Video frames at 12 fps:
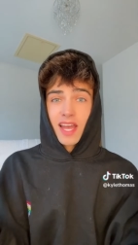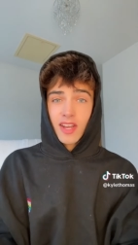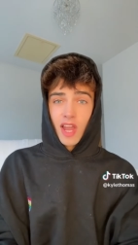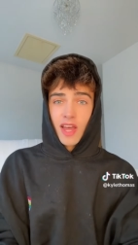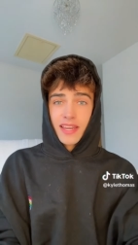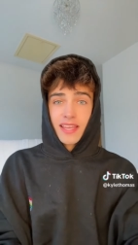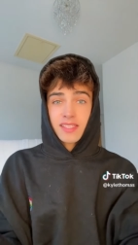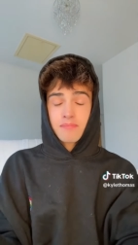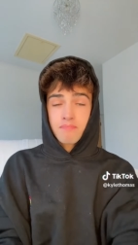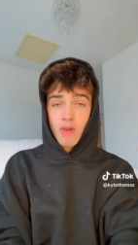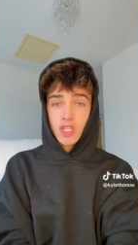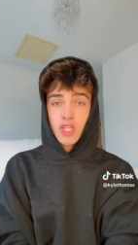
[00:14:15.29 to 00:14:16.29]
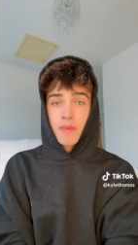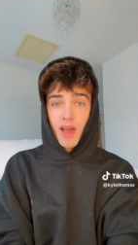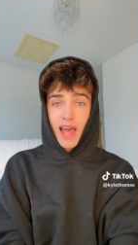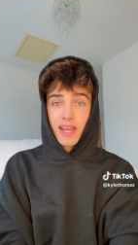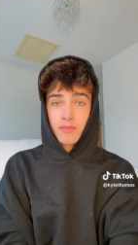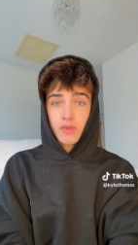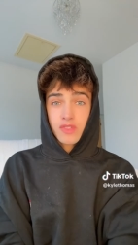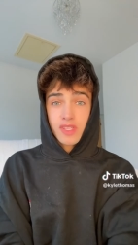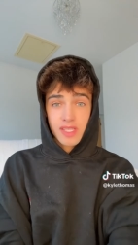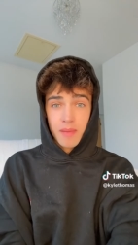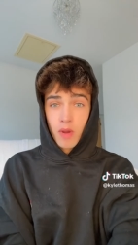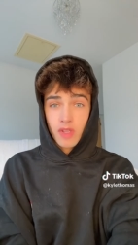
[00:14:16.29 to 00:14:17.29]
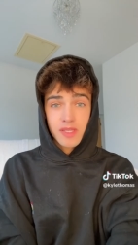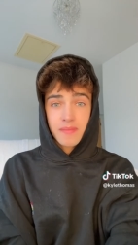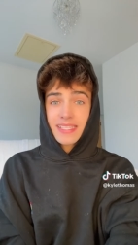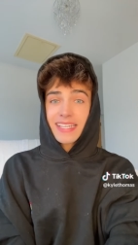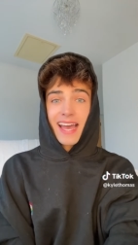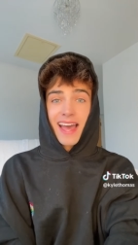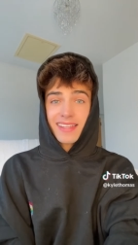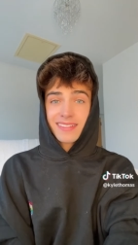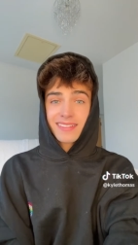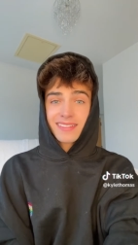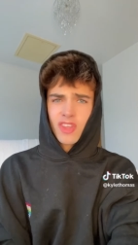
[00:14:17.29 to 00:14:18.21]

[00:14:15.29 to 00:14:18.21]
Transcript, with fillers: and learning as much about animals as I possibly can.